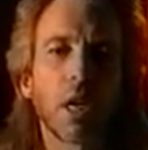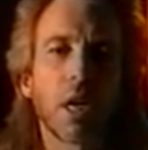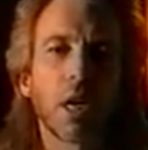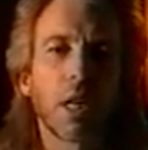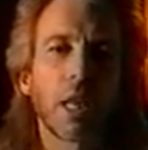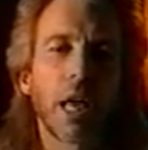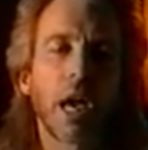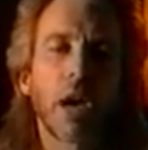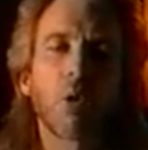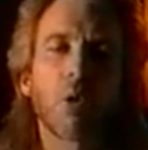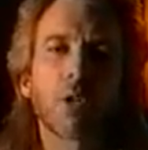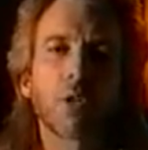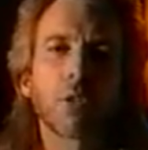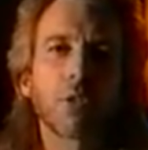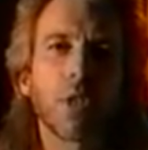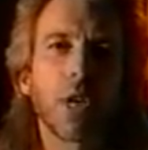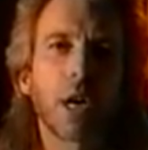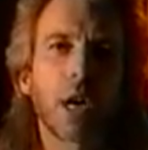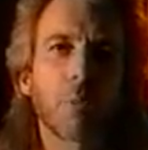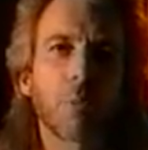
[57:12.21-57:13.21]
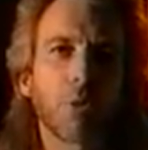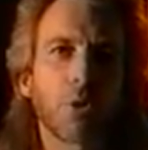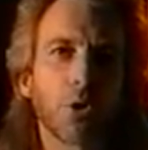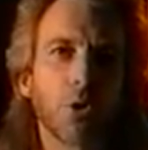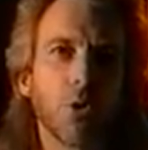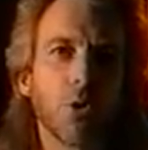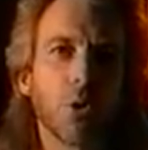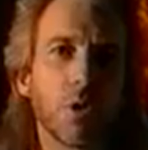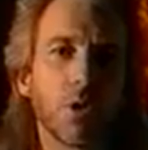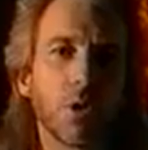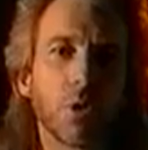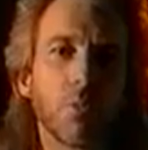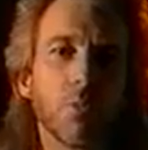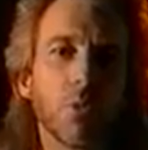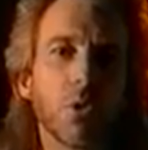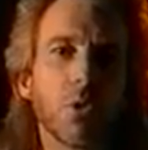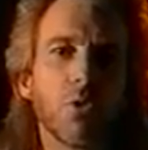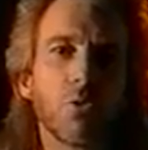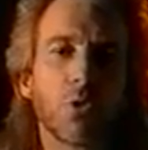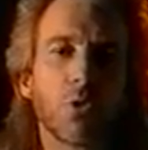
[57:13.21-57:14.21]
allowing us the opportunity
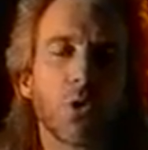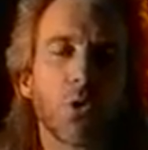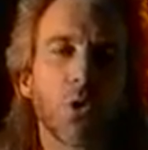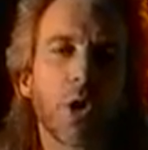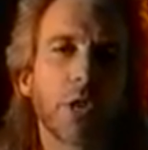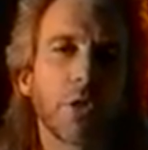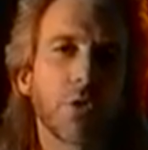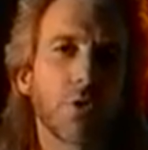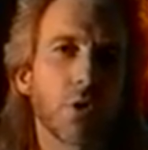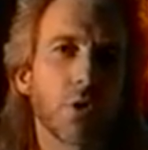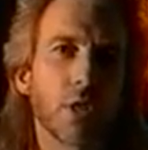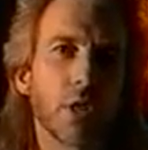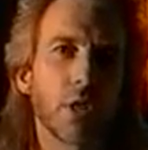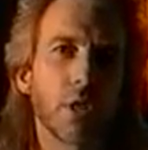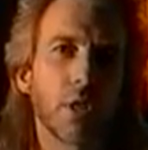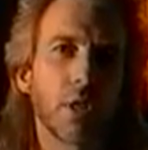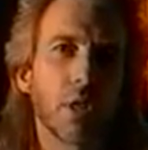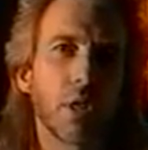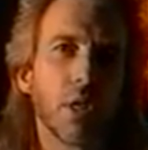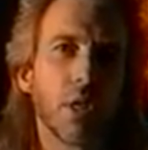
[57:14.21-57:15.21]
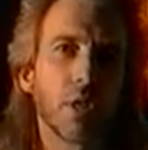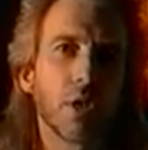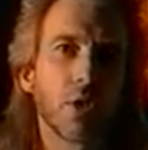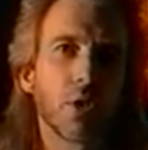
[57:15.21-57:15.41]
to move gracefully